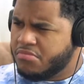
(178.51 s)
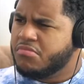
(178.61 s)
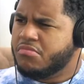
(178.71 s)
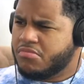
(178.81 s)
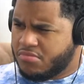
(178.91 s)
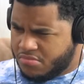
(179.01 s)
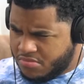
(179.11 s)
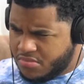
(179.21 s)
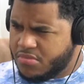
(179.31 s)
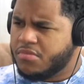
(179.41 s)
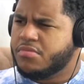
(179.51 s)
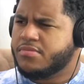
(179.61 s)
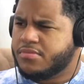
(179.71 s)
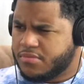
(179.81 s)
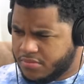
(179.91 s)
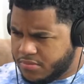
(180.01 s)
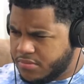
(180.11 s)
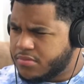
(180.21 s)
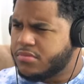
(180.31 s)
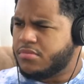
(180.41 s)
I ain't no joke, we ain't making no memes.
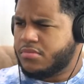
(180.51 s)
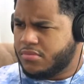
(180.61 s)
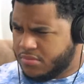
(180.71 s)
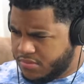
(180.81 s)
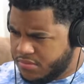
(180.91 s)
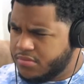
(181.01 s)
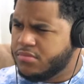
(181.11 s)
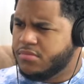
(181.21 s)
If I pull up on them, I'm